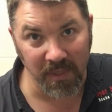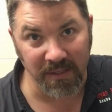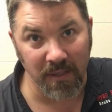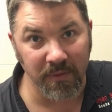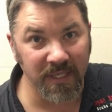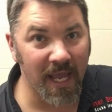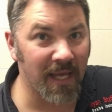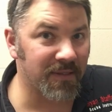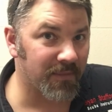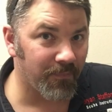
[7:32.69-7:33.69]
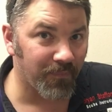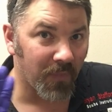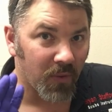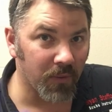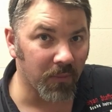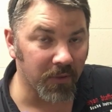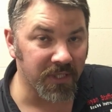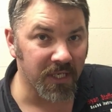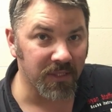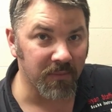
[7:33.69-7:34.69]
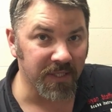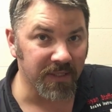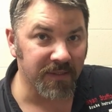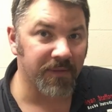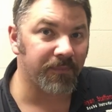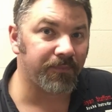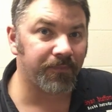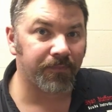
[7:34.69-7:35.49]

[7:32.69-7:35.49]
And as always, guys, we appreciate your business.